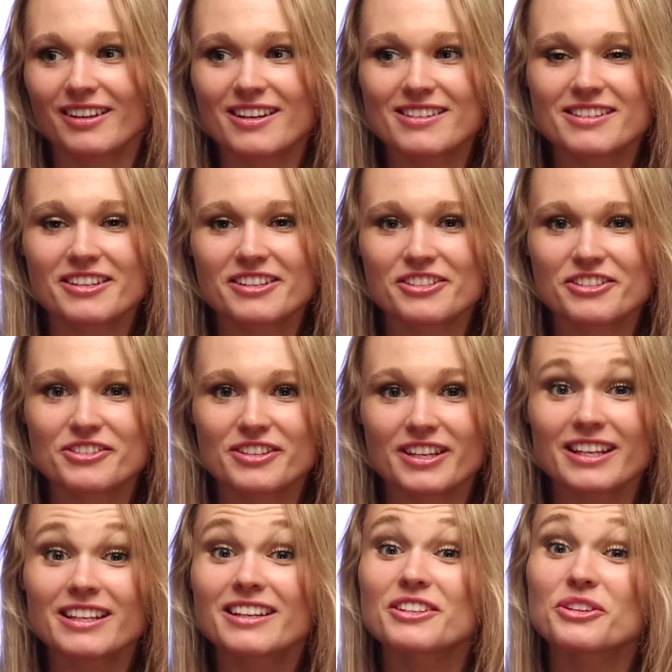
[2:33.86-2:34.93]
Because
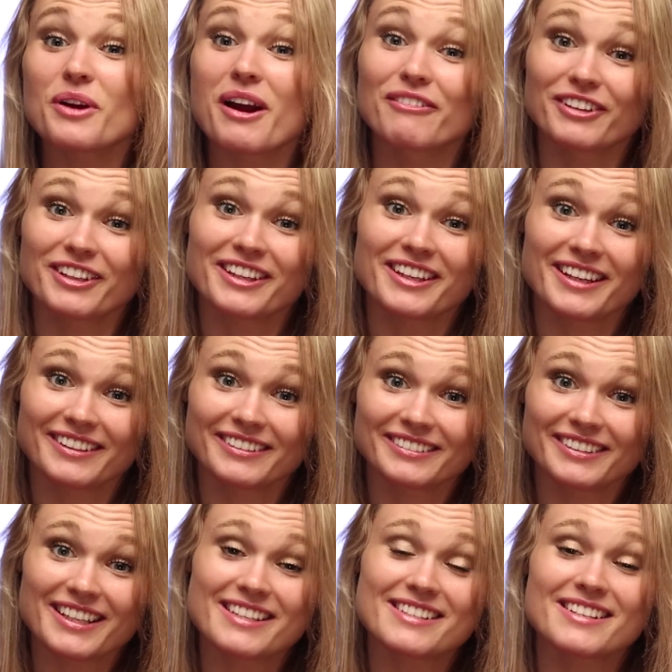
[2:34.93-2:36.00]
he can do everything.
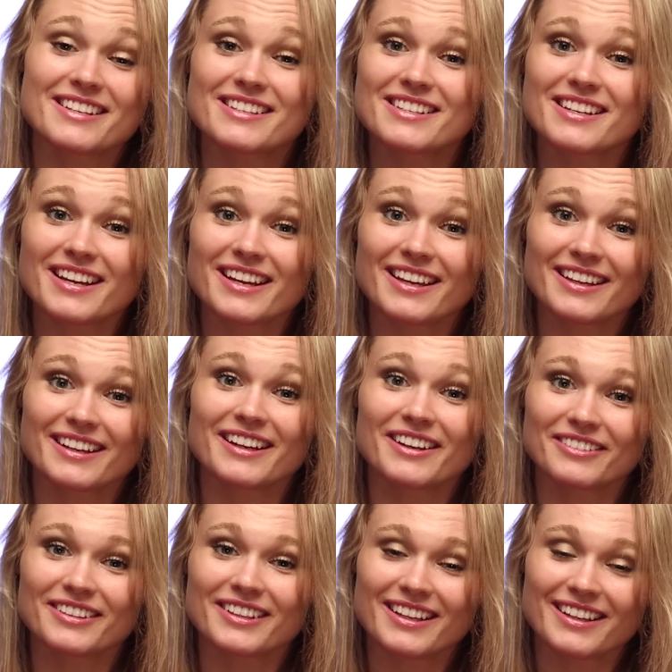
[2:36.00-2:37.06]

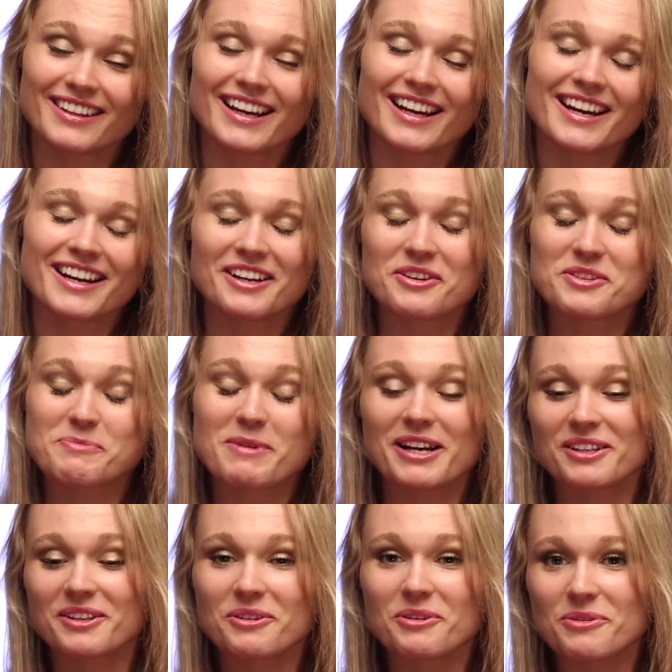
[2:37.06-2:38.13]
That kind of goes
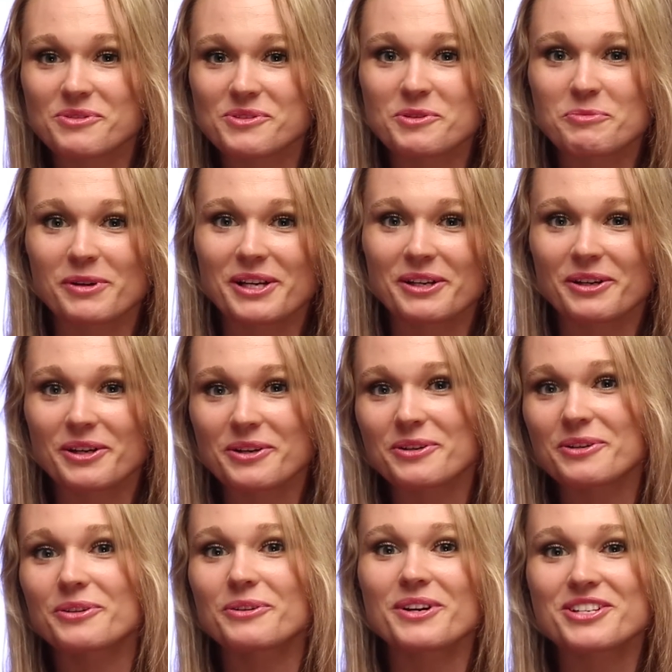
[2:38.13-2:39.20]
back to the whole
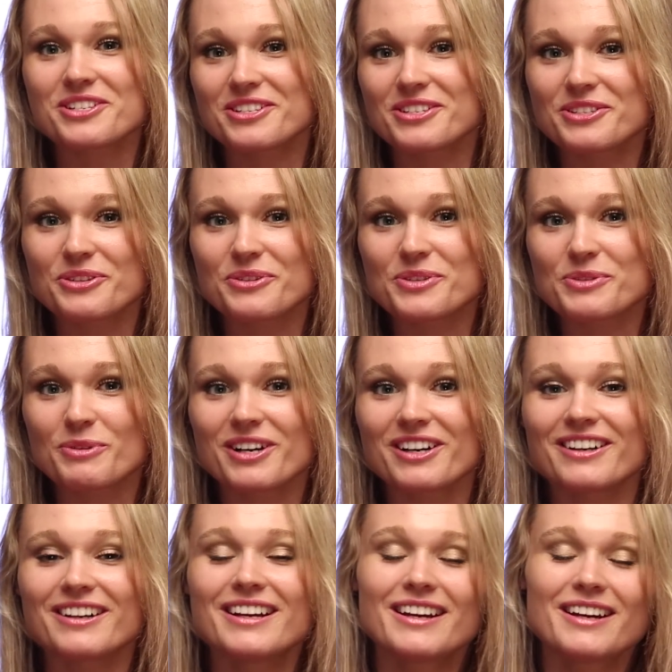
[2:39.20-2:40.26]
superhero question too as
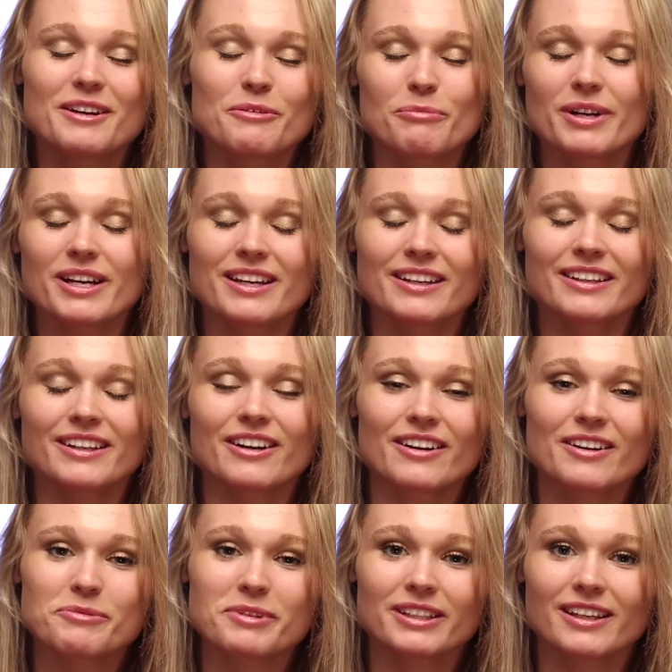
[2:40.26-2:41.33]
well. But, you know,
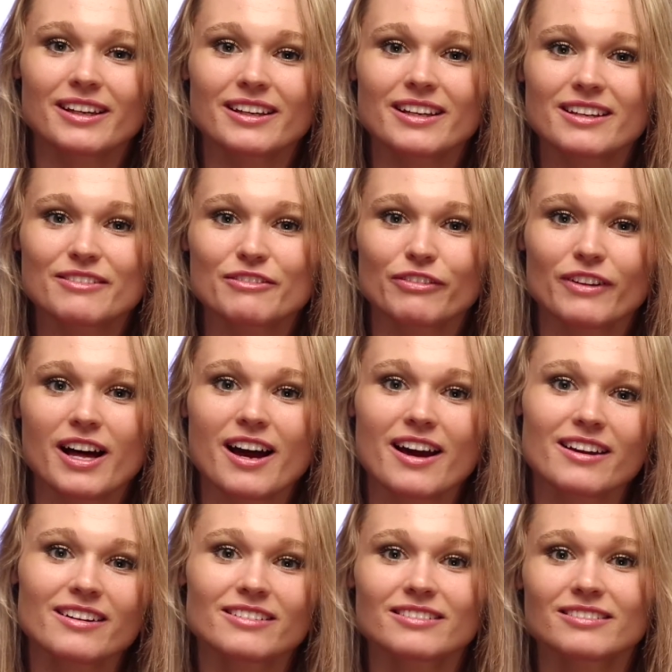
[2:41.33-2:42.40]
I mean, like, he could
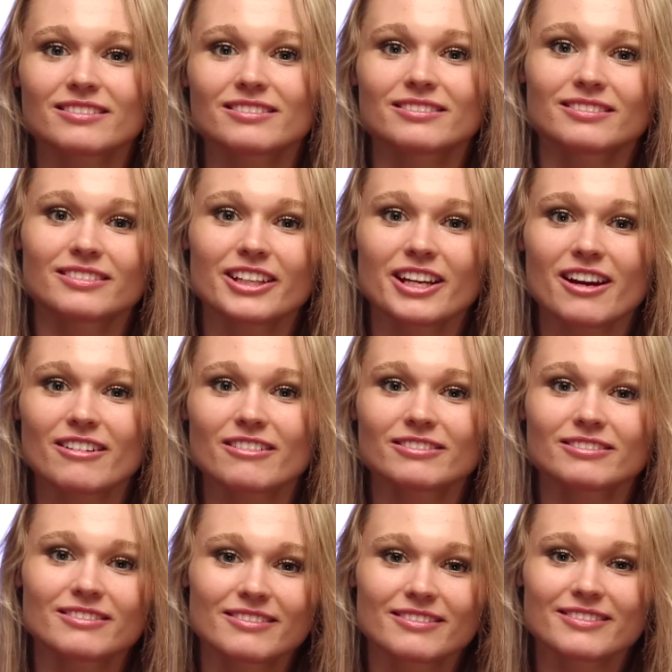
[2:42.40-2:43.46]
fly and, you
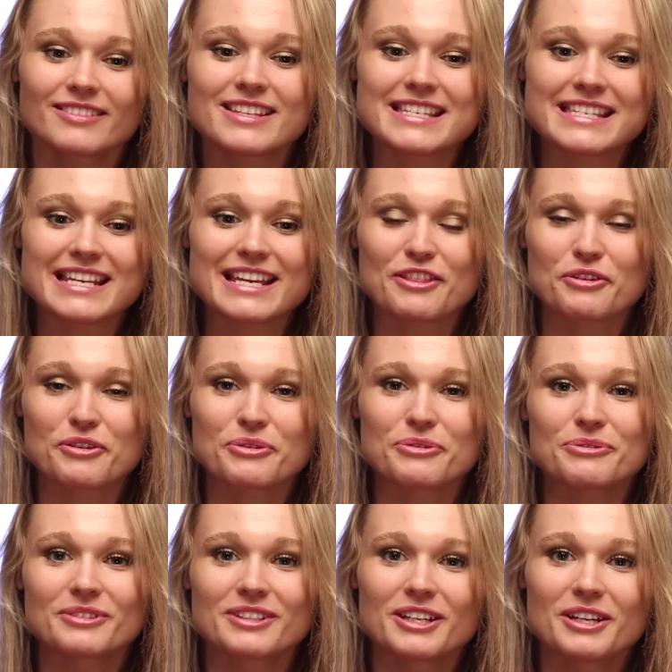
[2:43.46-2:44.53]
know, see
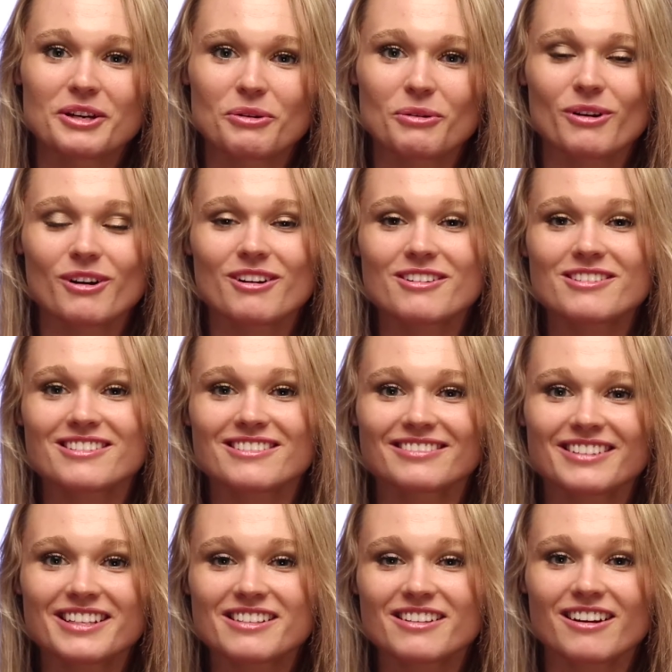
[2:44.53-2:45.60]
through walls, and